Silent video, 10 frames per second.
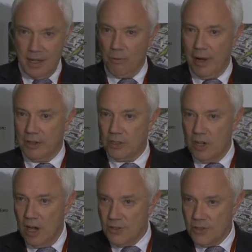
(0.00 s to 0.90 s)
around
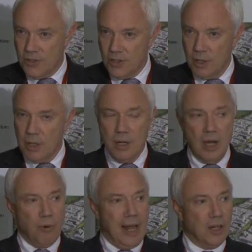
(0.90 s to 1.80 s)
costs,
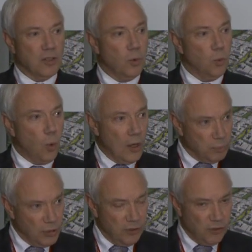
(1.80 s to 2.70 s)
around
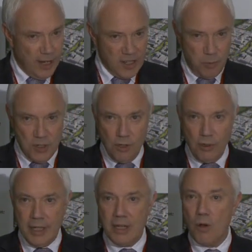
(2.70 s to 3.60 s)
what projects we're
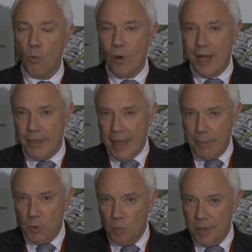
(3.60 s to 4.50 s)
doing, where
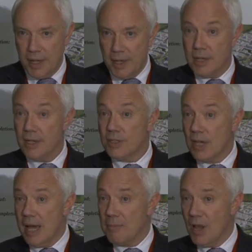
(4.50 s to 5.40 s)
they will be,
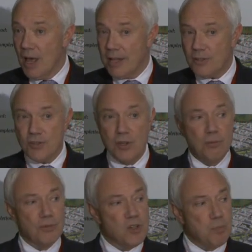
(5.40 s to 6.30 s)
timelines,
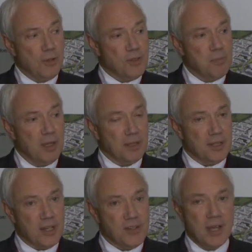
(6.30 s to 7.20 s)

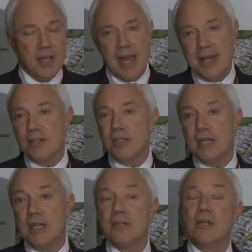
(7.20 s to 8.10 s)
responsibilities, and
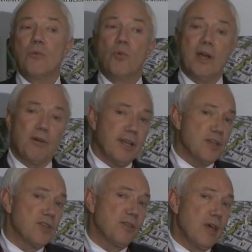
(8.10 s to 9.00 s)
indeed where it
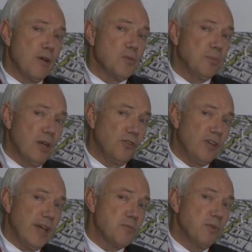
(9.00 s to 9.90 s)
is that those
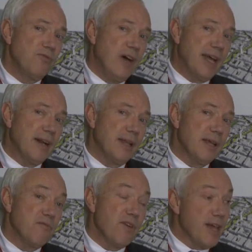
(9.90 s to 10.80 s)
projects will
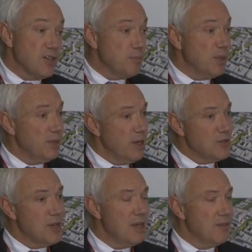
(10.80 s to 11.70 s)
finally vest,
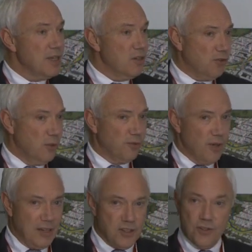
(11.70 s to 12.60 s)
because the issue
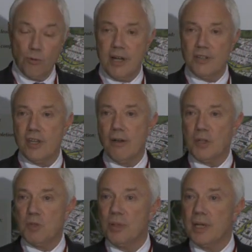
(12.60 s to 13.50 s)
for us is always
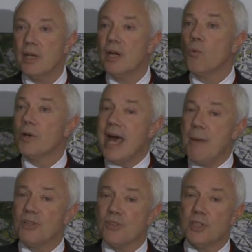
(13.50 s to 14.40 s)
going to be what
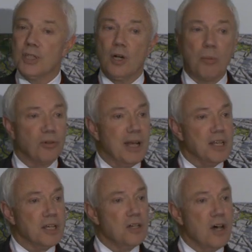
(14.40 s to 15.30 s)
happens to the
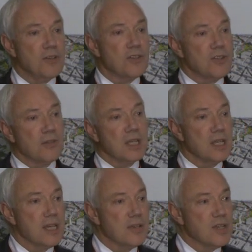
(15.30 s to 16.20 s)
operating costs in the
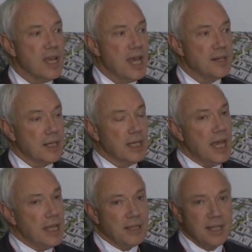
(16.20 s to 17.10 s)
years ahead. And
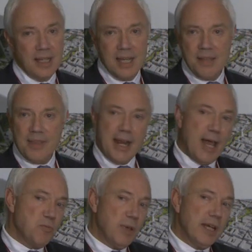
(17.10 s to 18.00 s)
again, that
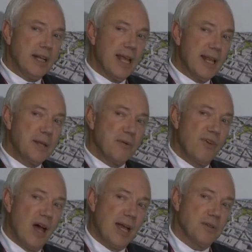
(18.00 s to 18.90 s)
has been clearly
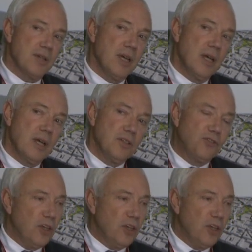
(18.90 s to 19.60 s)
defined. The